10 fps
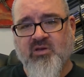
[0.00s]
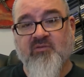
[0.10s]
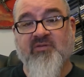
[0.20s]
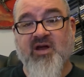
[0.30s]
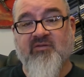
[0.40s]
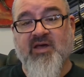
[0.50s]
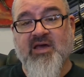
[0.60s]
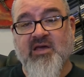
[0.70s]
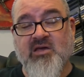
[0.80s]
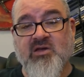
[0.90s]

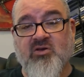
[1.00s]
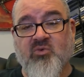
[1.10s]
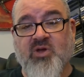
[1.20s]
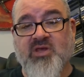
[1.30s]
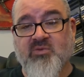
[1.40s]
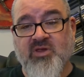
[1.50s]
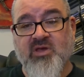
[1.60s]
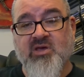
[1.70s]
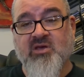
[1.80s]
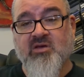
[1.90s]
Firefly. The one that was
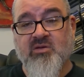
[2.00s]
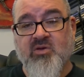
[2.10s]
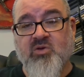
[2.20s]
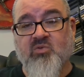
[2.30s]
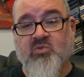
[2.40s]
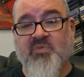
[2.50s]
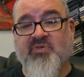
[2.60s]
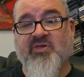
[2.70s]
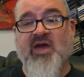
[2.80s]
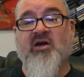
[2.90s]

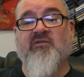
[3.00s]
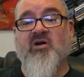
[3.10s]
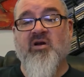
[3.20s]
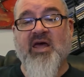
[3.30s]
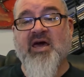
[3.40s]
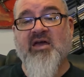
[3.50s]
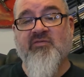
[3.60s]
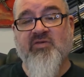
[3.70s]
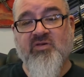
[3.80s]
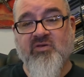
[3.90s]
ripped out of our
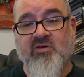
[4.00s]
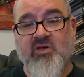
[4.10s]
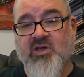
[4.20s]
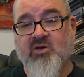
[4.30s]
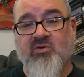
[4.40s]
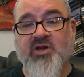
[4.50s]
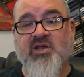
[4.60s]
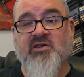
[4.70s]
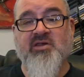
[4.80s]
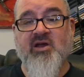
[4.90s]
lives,
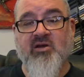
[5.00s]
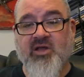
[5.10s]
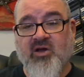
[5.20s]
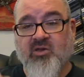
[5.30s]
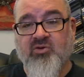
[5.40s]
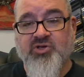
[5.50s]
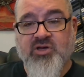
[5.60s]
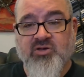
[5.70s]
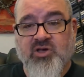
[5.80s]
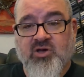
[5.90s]
unnecessarily all those
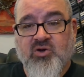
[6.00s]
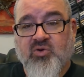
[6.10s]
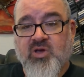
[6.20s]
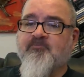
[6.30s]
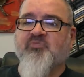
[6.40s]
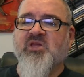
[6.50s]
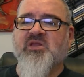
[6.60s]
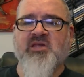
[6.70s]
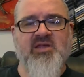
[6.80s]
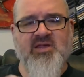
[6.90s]
years ago.
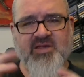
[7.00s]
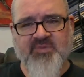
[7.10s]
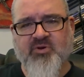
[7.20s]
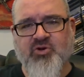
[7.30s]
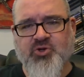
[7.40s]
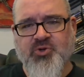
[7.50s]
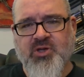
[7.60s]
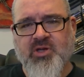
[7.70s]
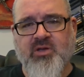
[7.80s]
This is similar to it.